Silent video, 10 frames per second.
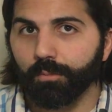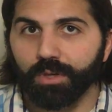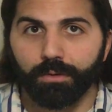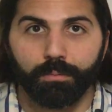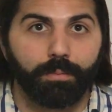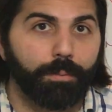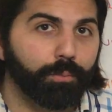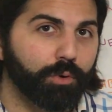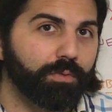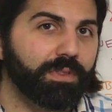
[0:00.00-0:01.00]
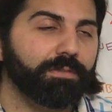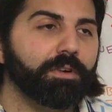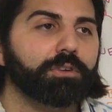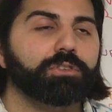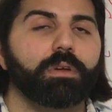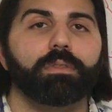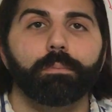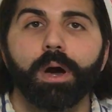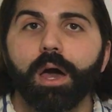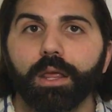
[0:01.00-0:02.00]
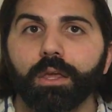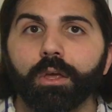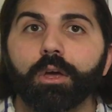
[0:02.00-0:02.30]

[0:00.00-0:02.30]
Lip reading: we can improve the function of the body,